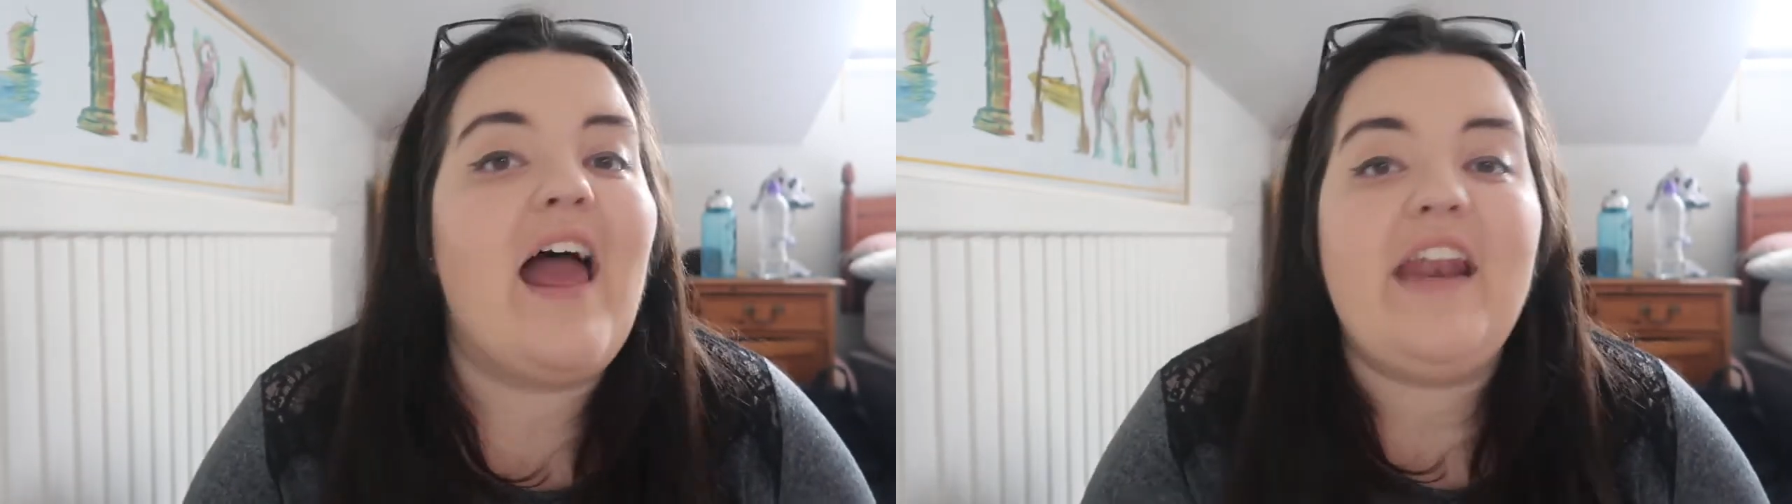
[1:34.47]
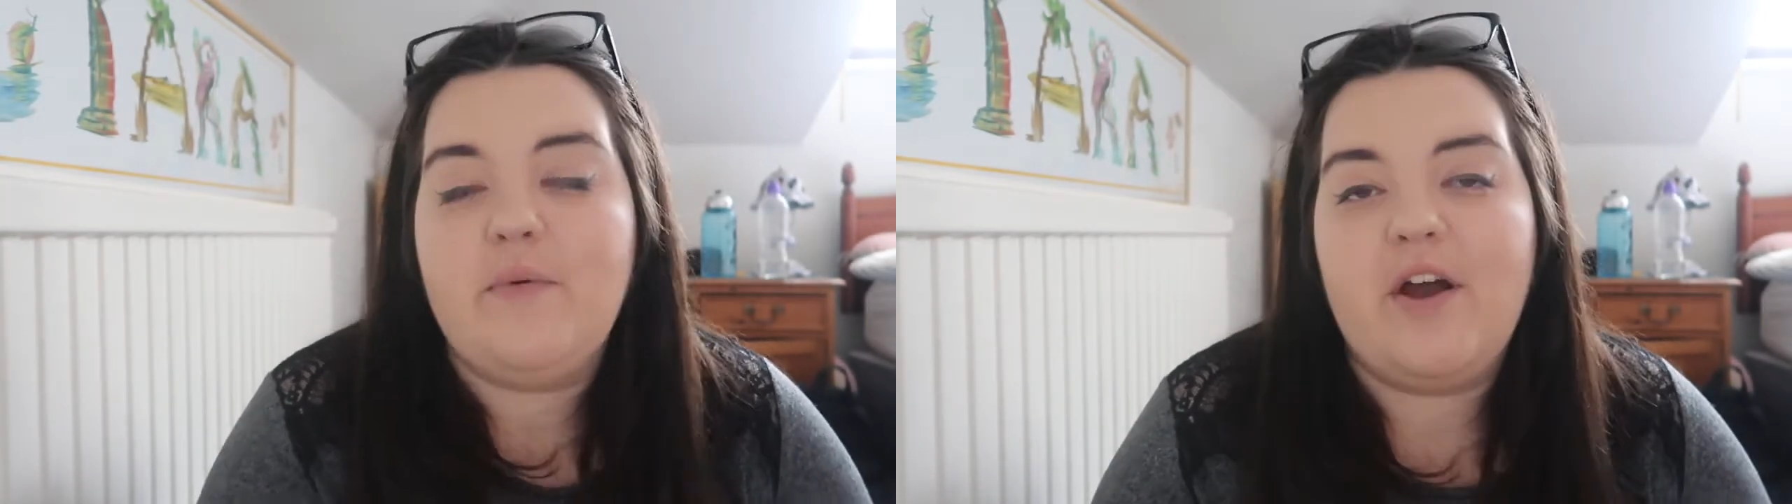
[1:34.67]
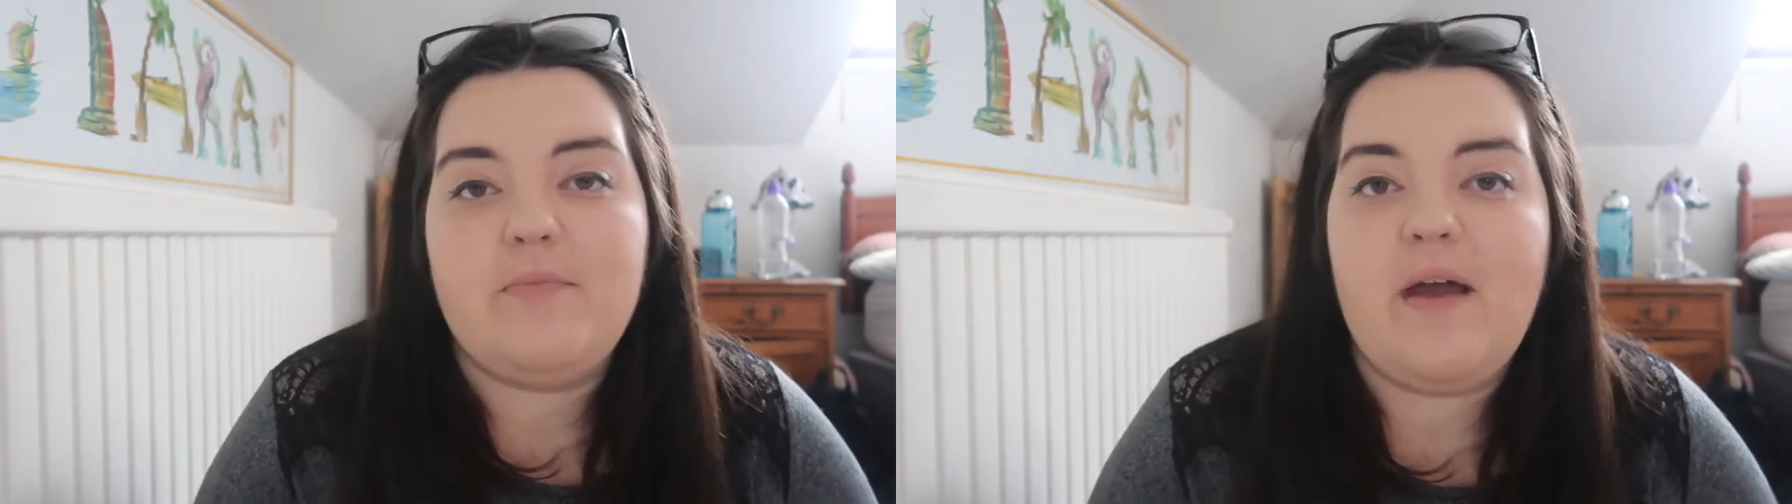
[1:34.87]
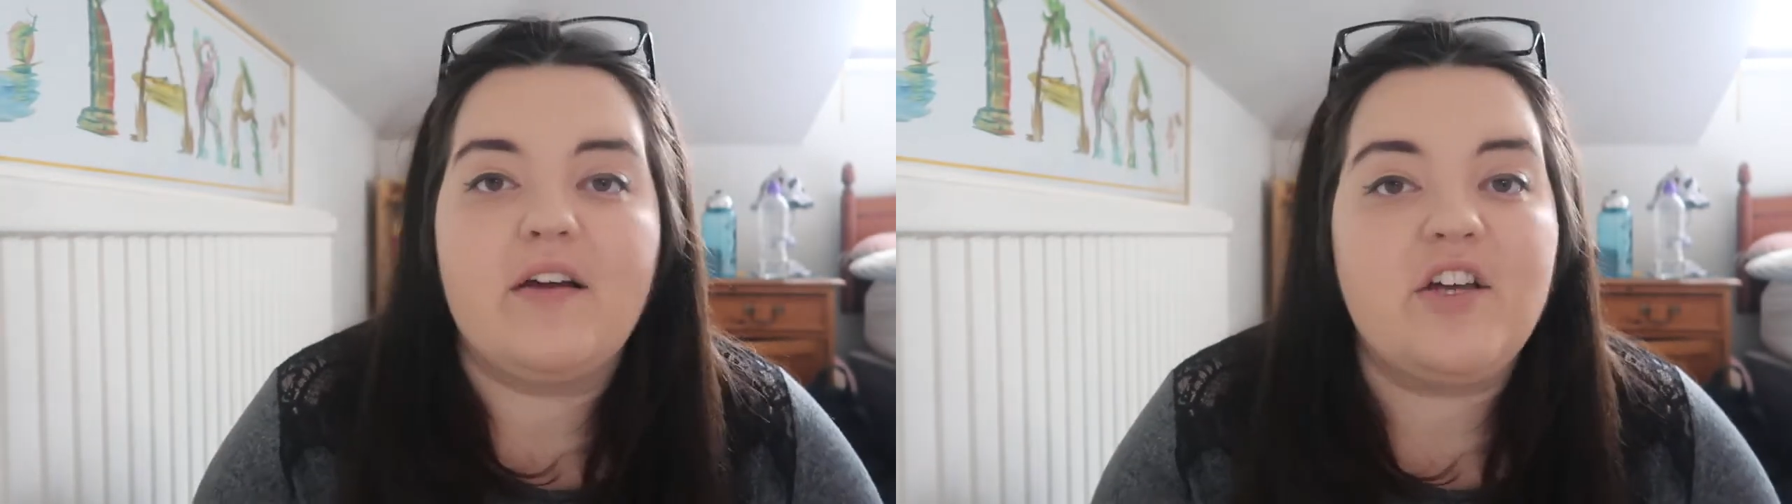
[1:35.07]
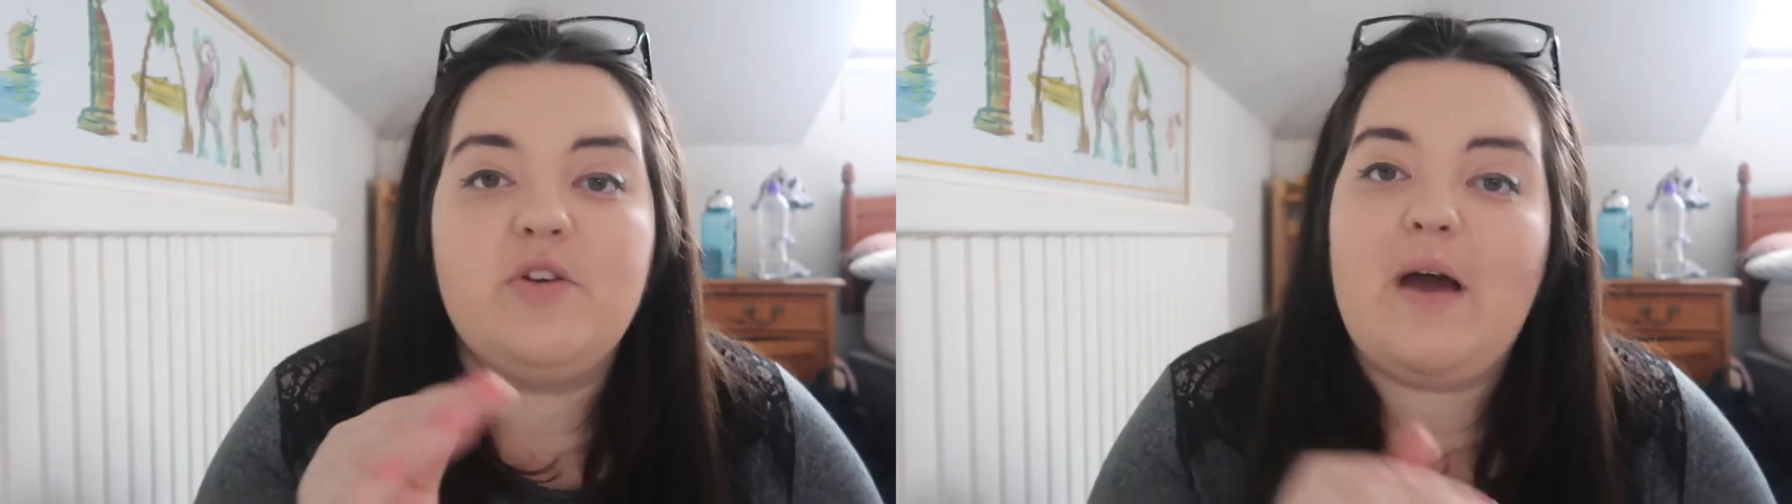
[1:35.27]
anywhere in
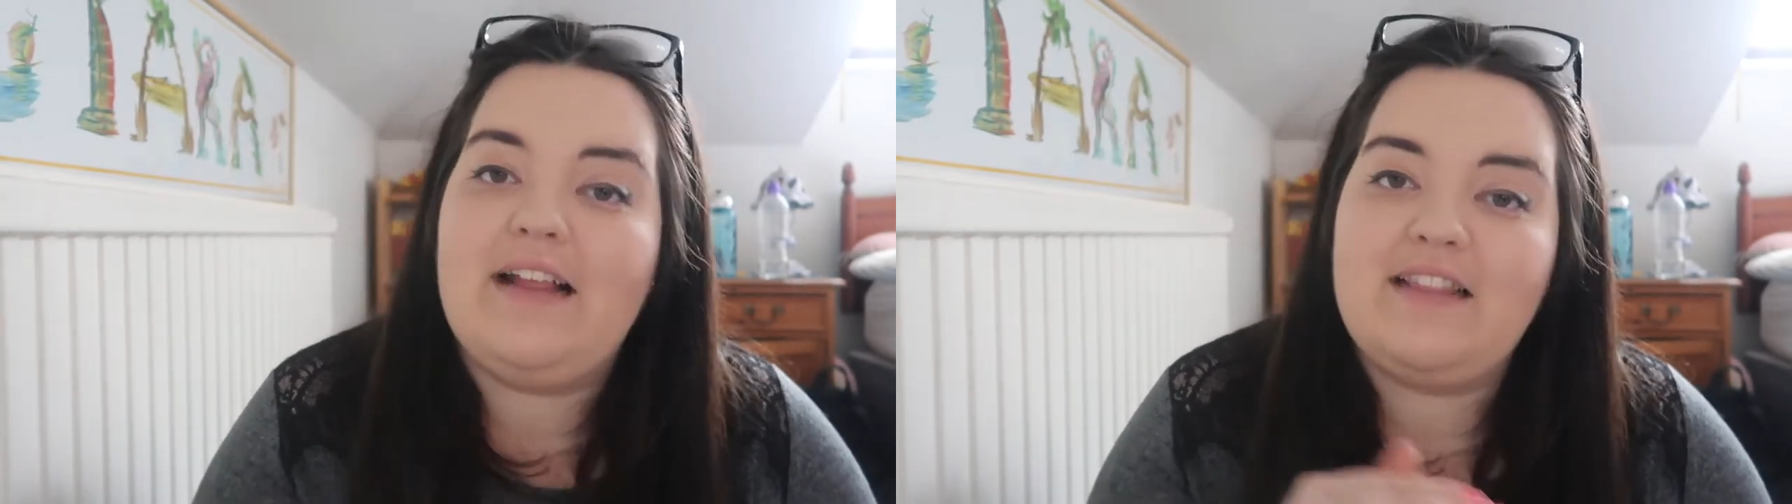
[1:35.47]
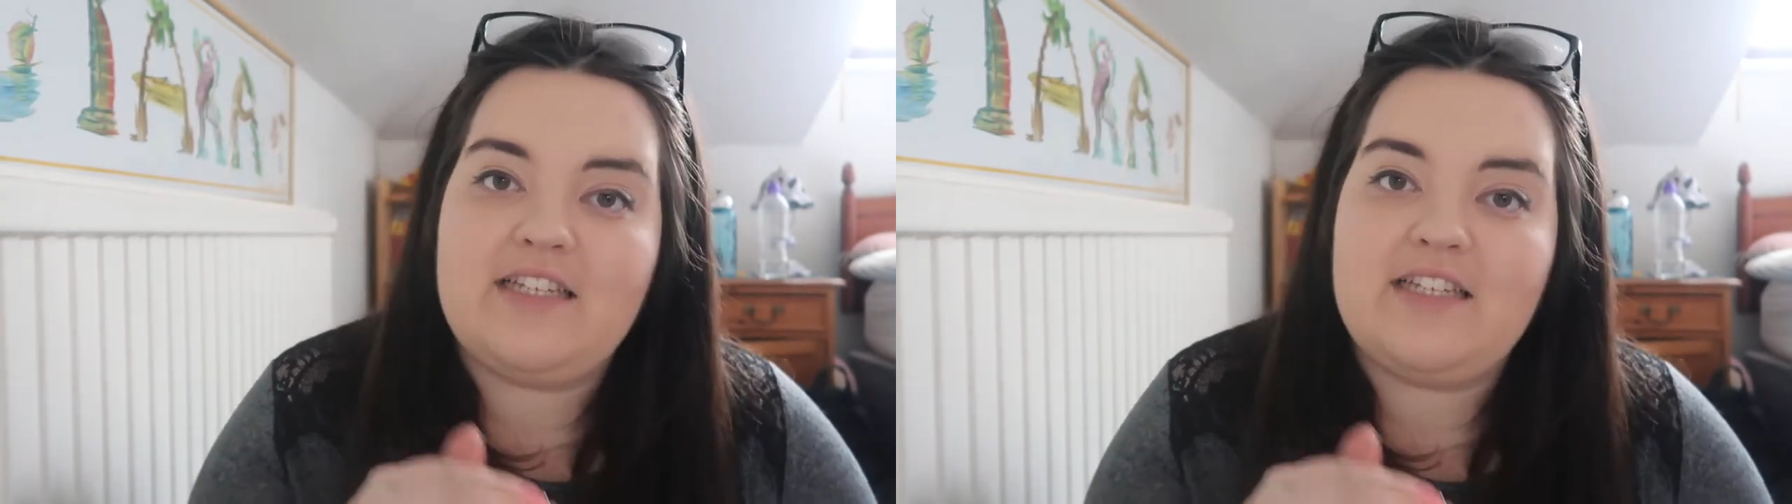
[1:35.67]
America you add the